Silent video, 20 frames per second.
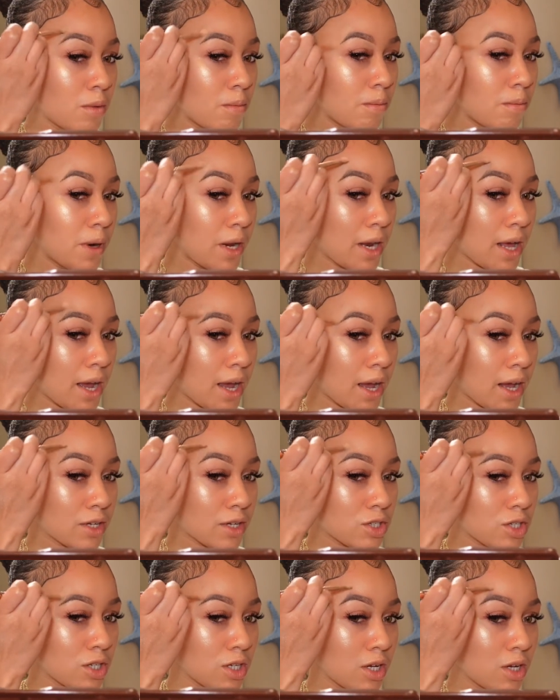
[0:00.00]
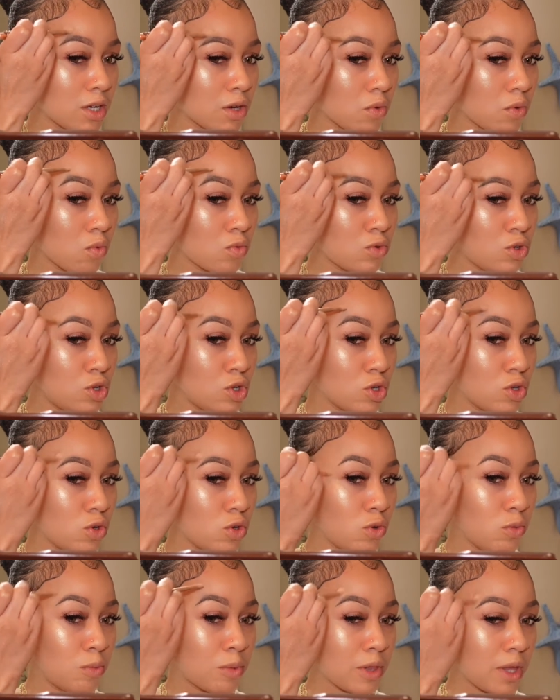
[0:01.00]
but I actually
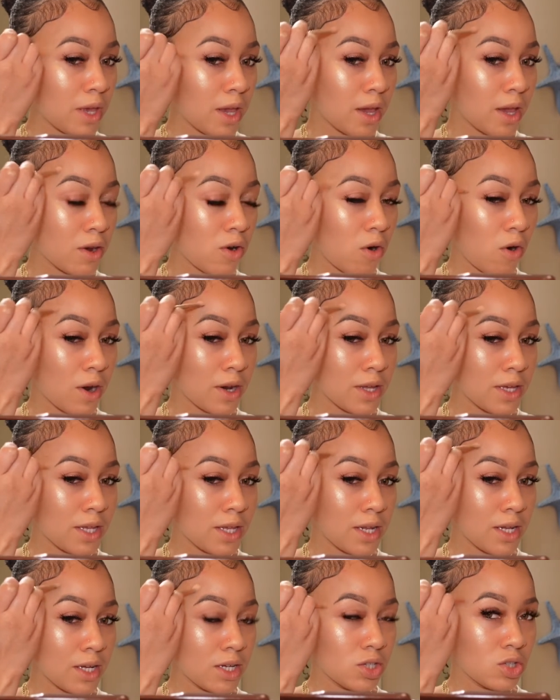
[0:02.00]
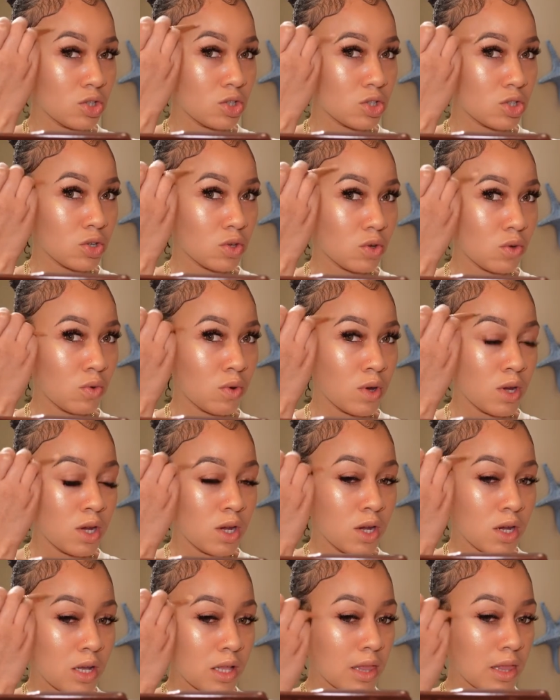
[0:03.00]
do plan on getting into
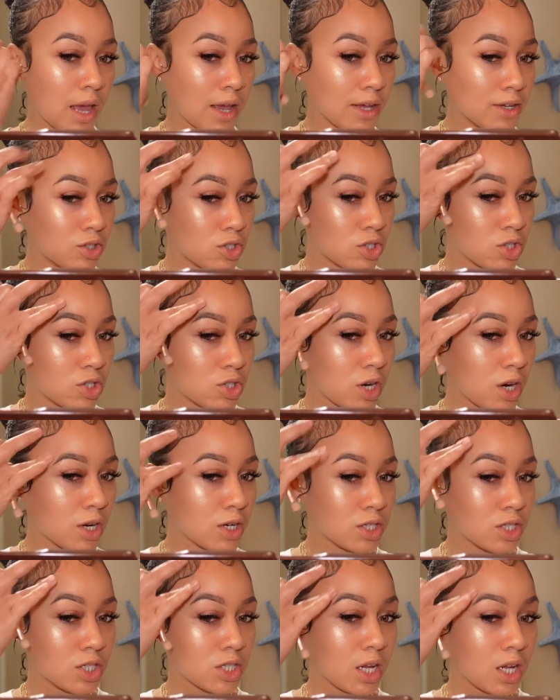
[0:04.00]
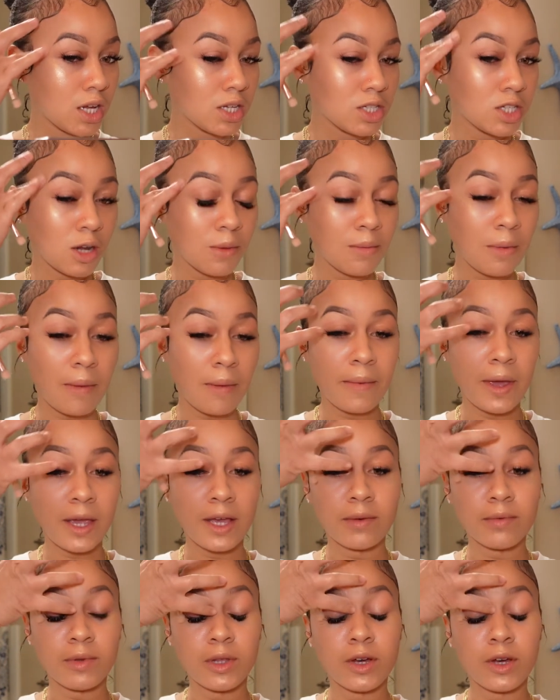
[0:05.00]
like just trying to change up my
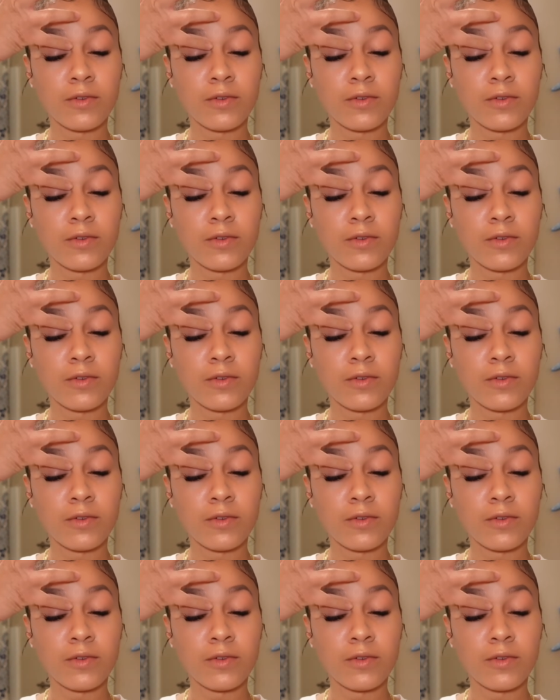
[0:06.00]
makeup look